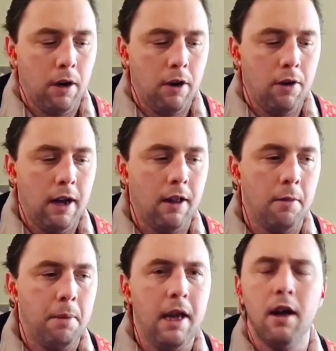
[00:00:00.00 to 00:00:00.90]
we're going to go down to the
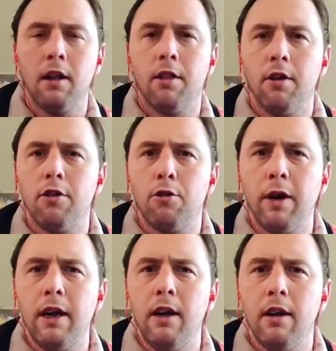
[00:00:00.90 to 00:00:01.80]
B on the third
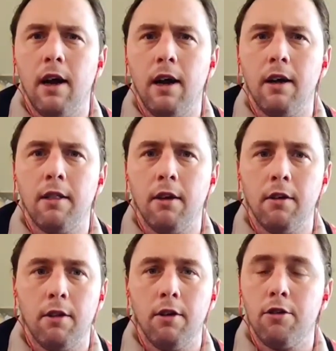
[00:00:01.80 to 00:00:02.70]

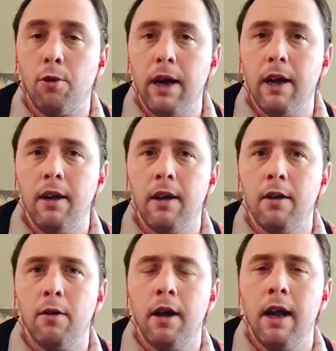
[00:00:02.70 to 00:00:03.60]
string
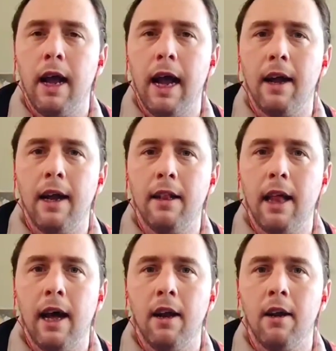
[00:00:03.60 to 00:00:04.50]
and hit
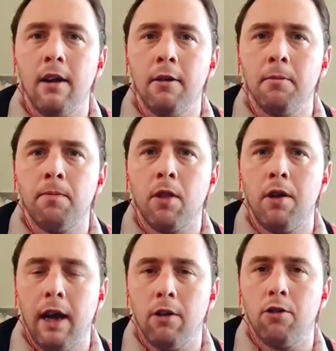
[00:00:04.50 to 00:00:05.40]
that
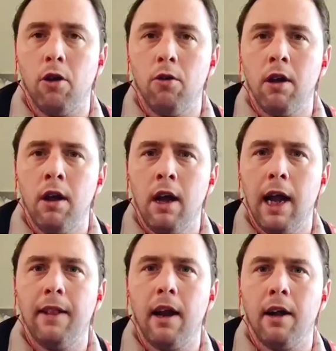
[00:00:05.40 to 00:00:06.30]
downstroke,
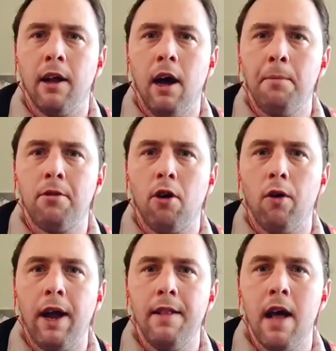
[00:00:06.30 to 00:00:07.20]
and then on the
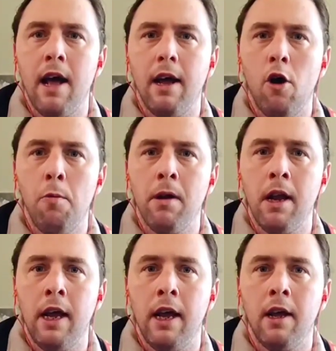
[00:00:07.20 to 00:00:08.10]
upstroke hit that open
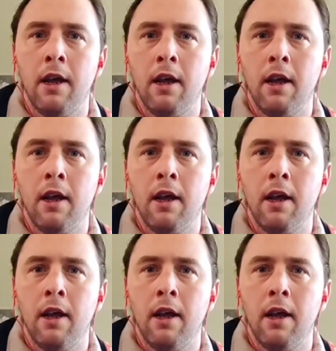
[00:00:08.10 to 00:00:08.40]
E.